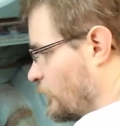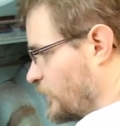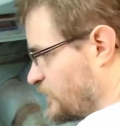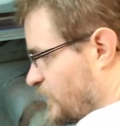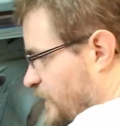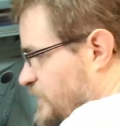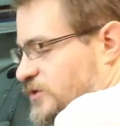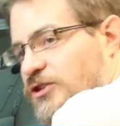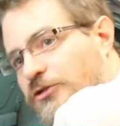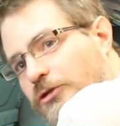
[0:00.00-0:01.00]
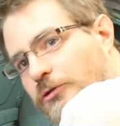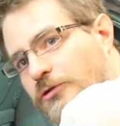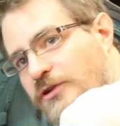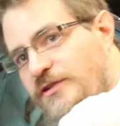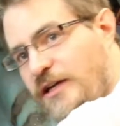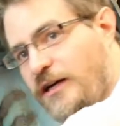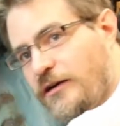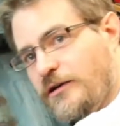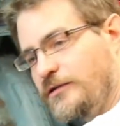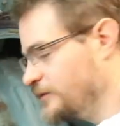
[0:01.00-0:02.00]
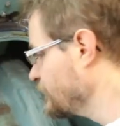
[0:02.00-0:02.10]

once these two corners are